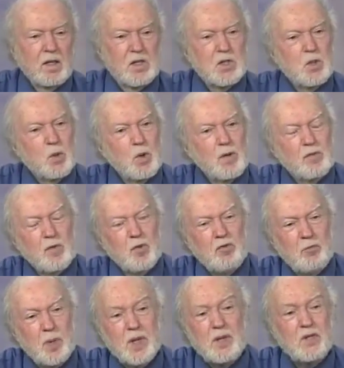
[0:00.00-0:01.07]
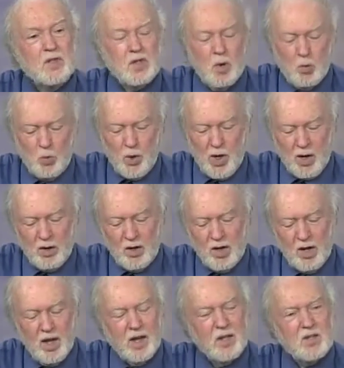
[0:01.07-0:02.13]
So if you've been somewhere
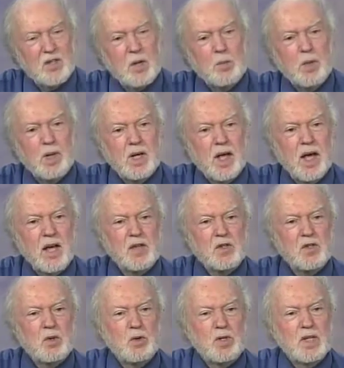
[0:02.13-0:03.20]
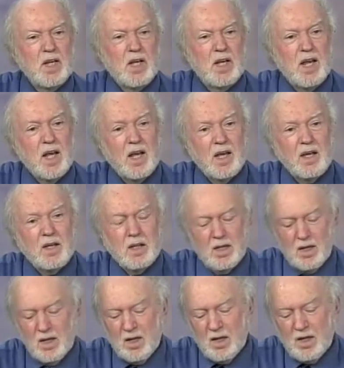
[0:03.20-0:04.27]
and somebody has your D N A,
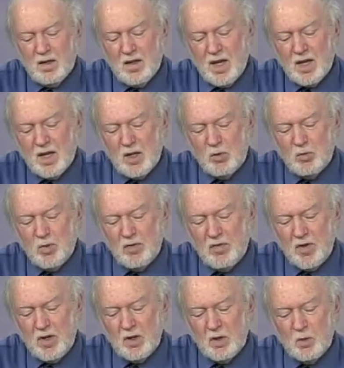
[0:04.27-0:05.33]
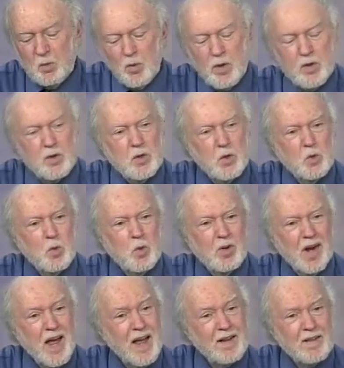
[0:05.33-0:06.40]
they can reveal whether you
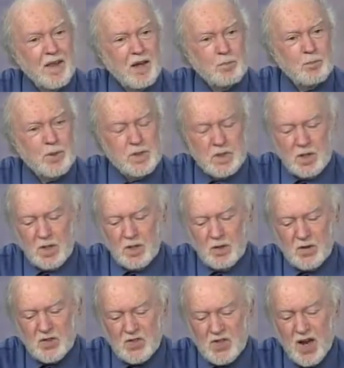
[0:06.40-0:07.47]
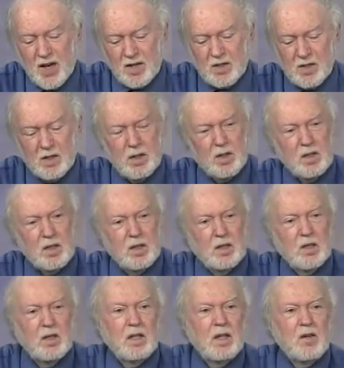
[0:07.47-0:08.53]
were at that particular site
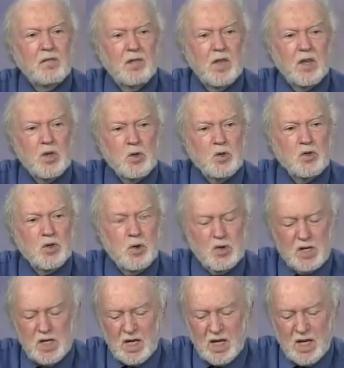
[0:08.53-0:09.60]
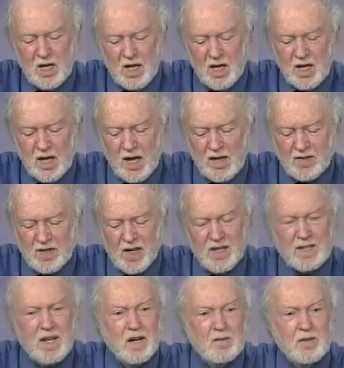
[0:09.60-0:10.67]
if they use your D N A as an
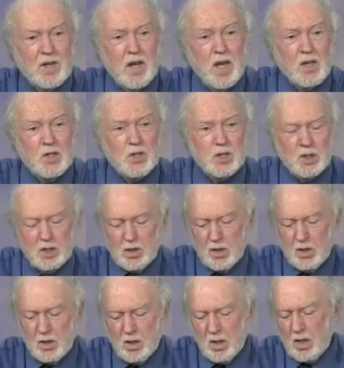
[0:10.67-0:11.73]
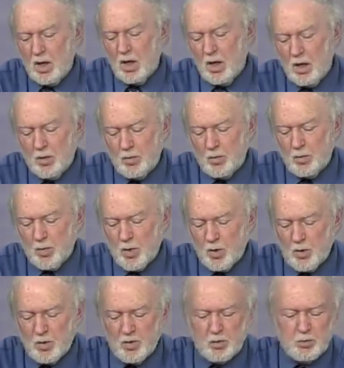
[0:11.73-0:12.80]
identification uh,
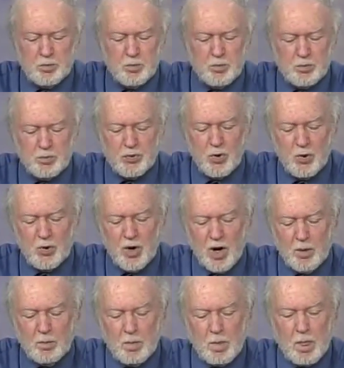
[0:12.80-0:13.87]
program.